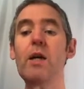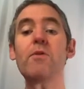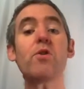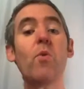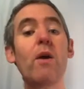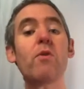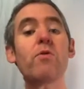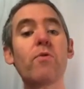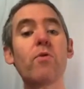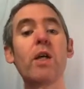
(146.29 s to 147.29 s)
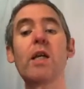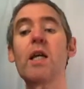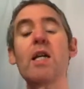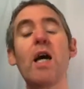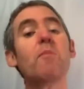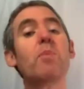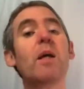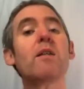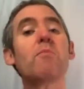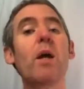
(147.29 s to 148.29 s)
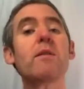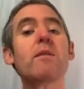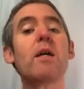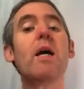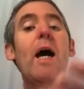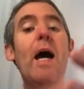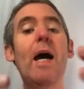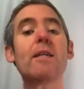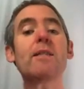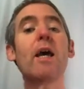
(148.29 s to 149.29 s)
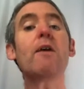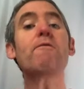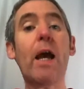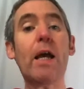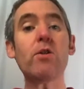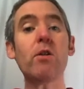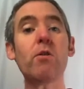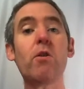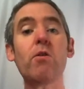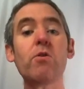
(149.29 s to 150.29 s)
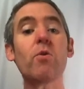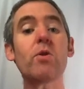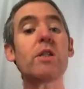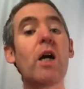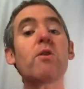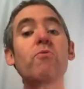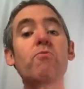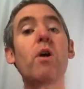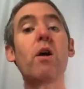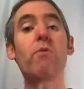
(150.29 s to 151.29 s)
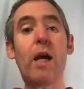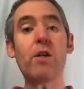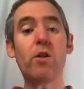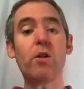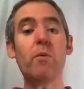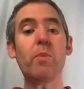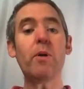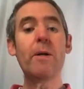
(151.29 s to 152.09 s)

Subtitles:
Now, the square root of 3 cannot be expressed as a fraction, so it's not a rational number.